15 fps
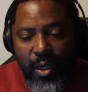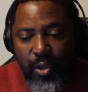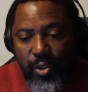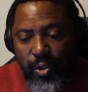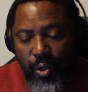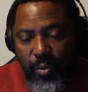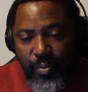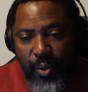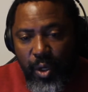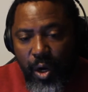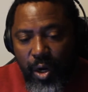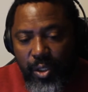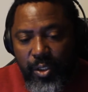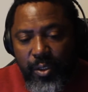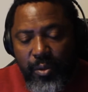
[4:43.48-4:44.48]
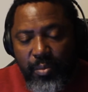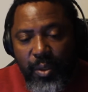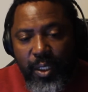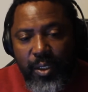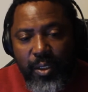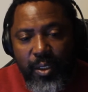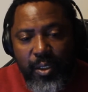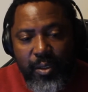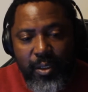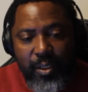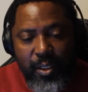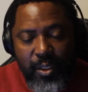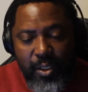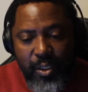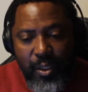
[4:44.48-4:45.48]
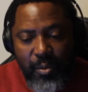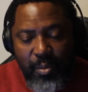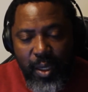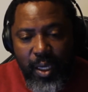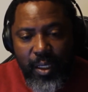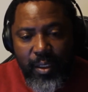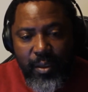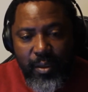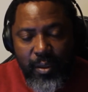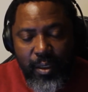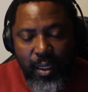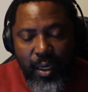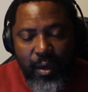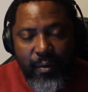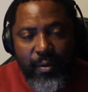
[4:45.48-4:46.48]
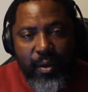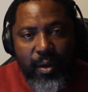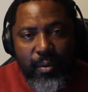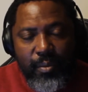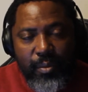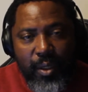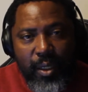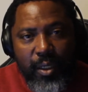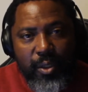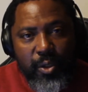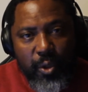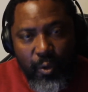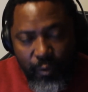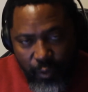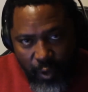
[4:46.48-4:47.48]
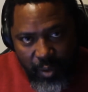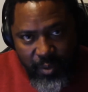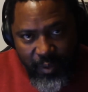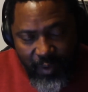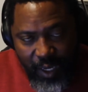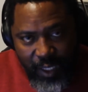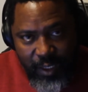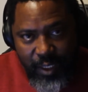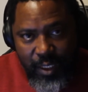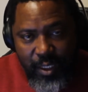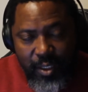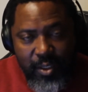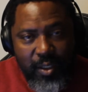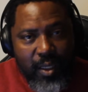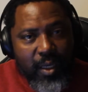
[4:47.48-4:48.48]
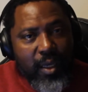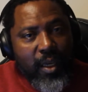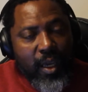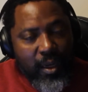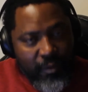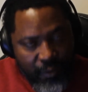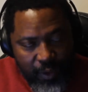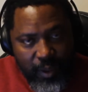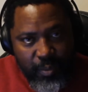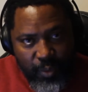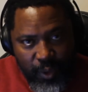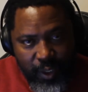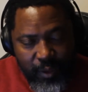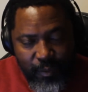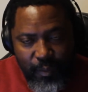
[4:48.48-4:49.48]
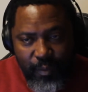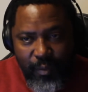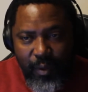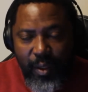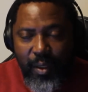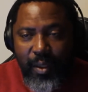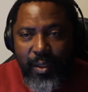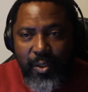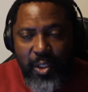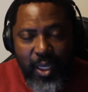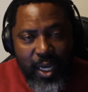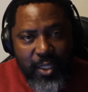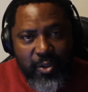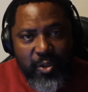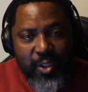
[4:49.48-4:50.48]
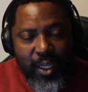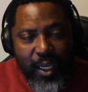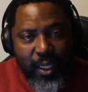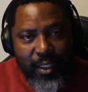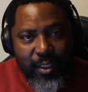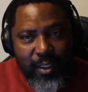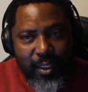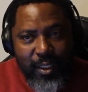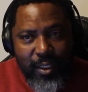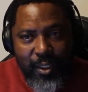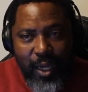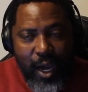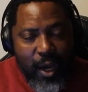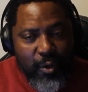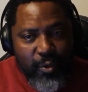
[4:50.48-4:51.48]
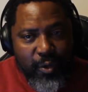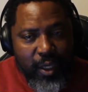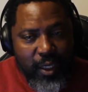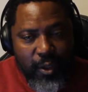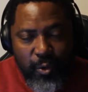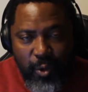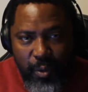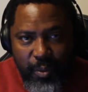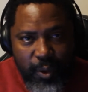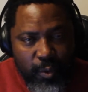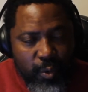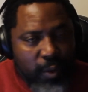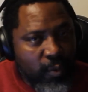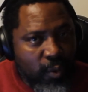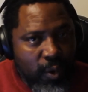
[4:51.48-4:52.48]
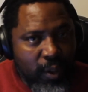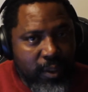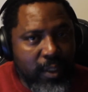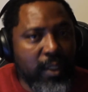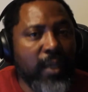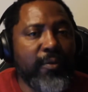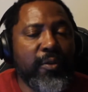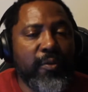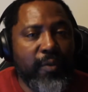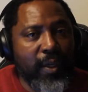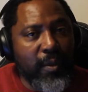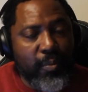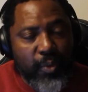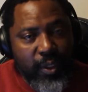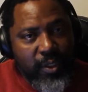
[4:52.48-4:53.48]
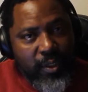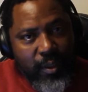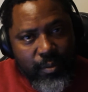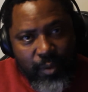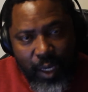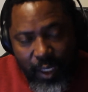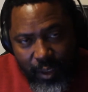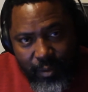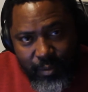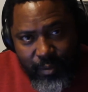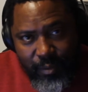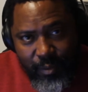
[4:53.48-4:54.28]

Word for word: certain precaution. But this young man gave them two forms of IDs and a fingerprint to cash a check. Now, I don't think a criminal would want to give his fingerprints up, right?